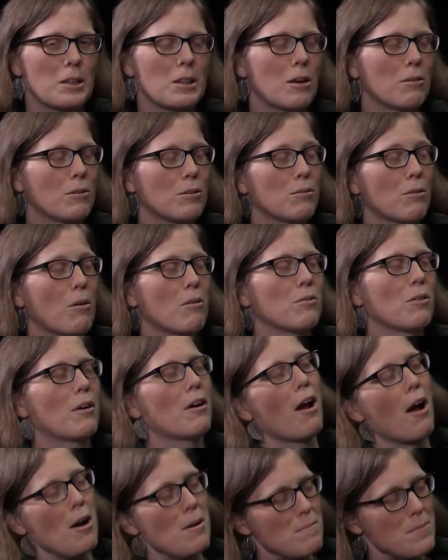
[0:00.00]
that we've
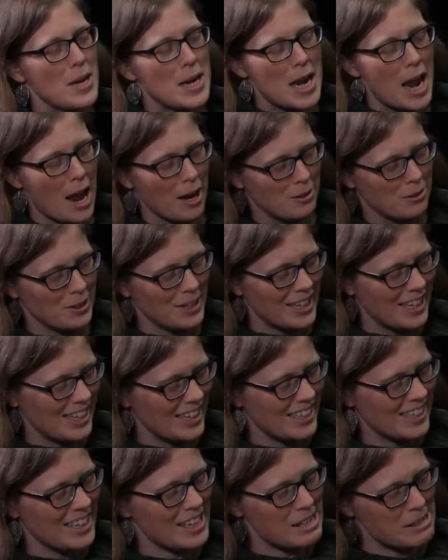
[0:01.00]
overcome inequity
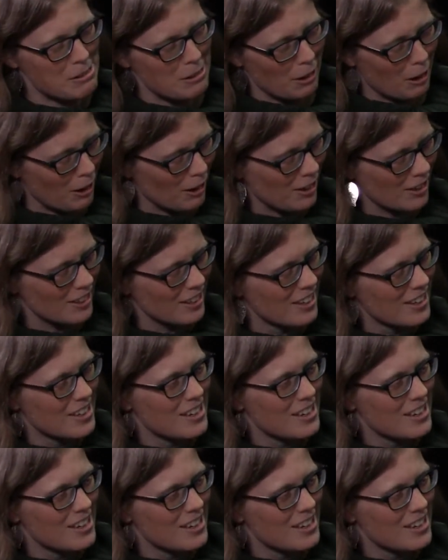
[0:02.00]
either.